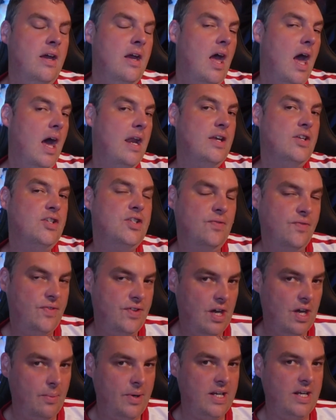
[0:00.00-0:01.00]
and it's something
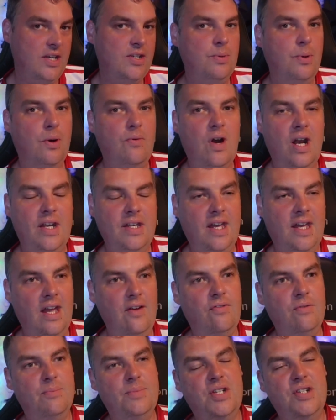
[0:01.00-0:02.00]
that we need to eradicate
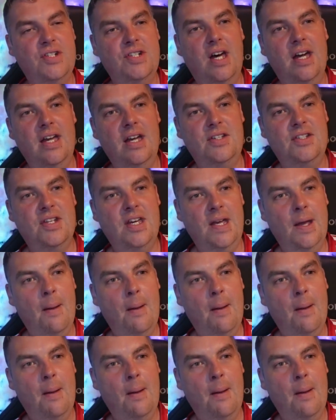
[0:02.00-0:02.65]
from society.